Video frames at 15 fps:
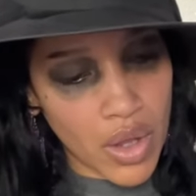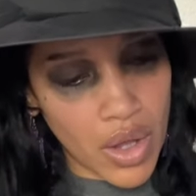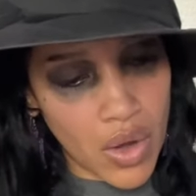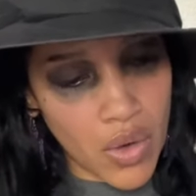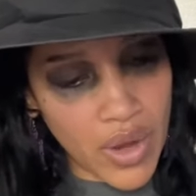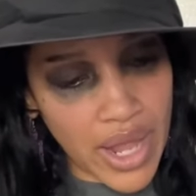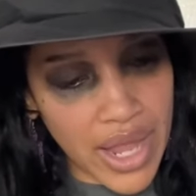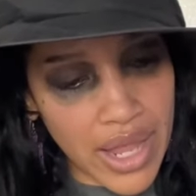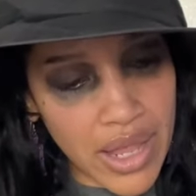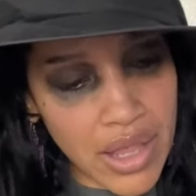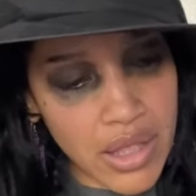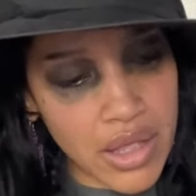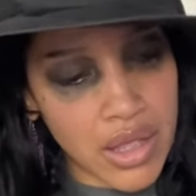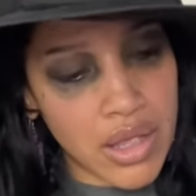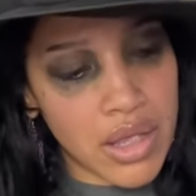Okay,
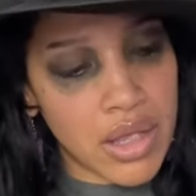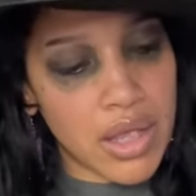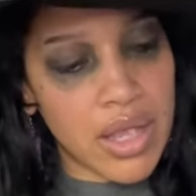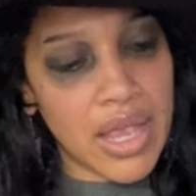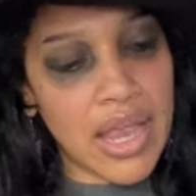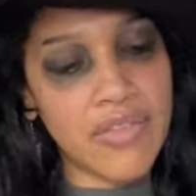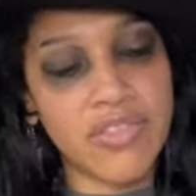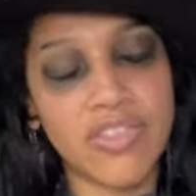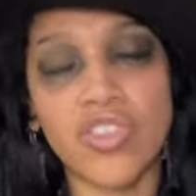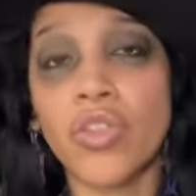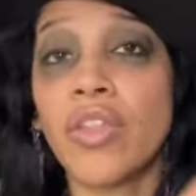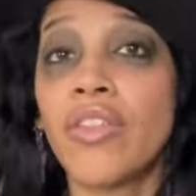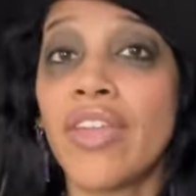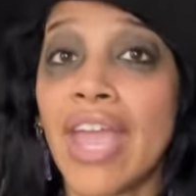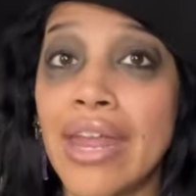and so
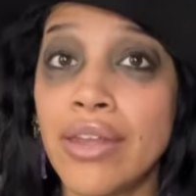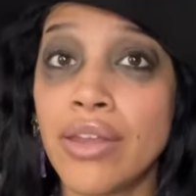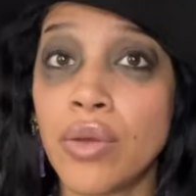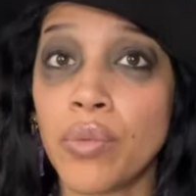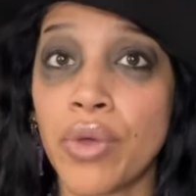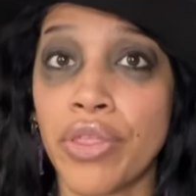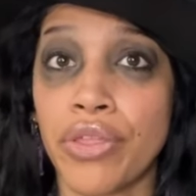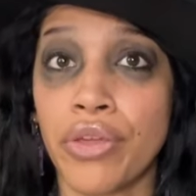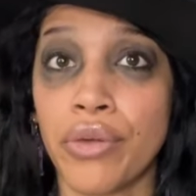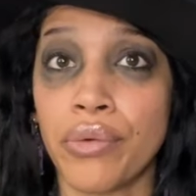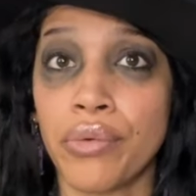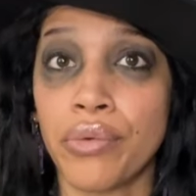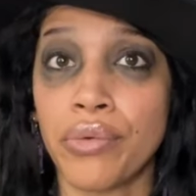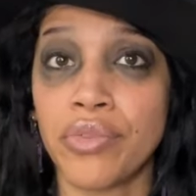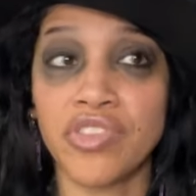then they end it with
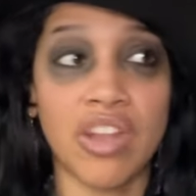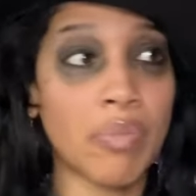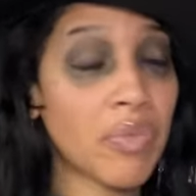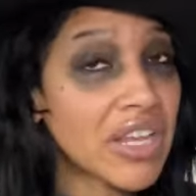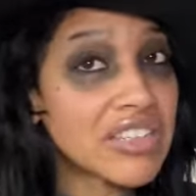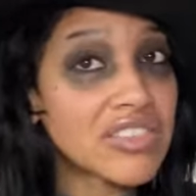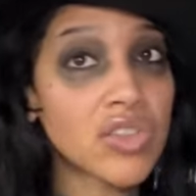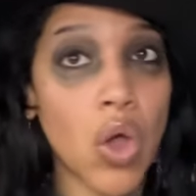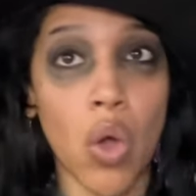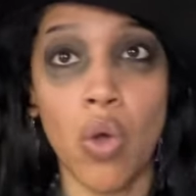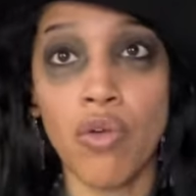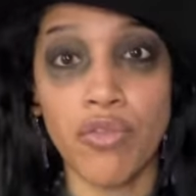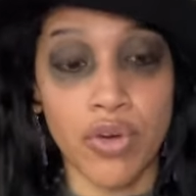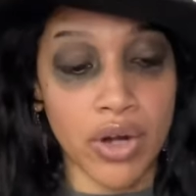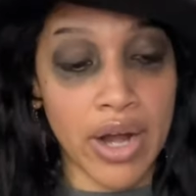you. Something is
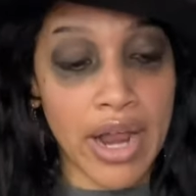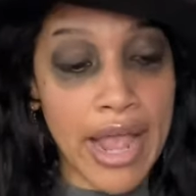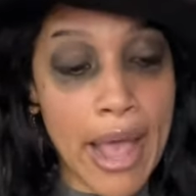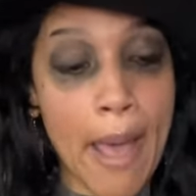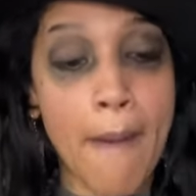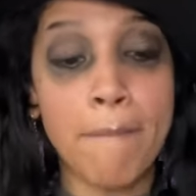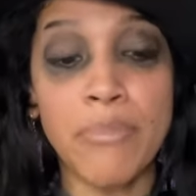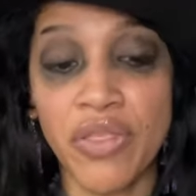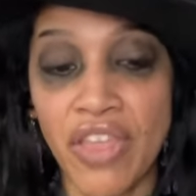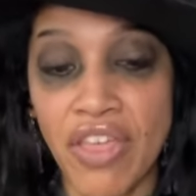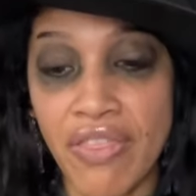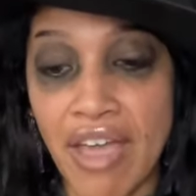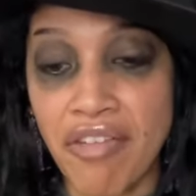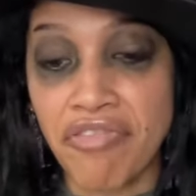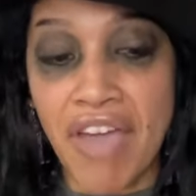over, but then
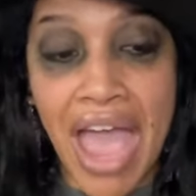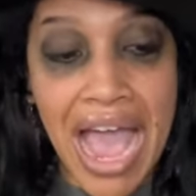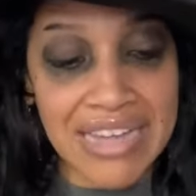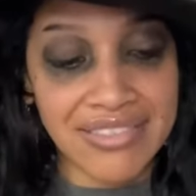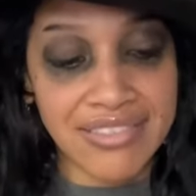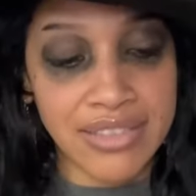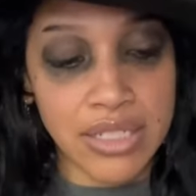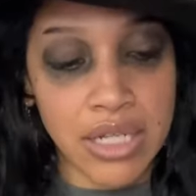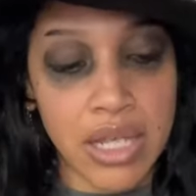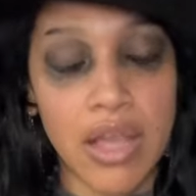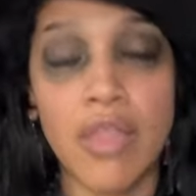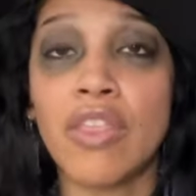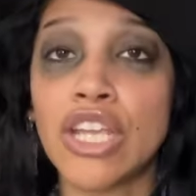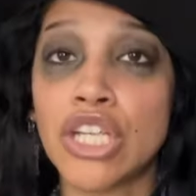that fast, they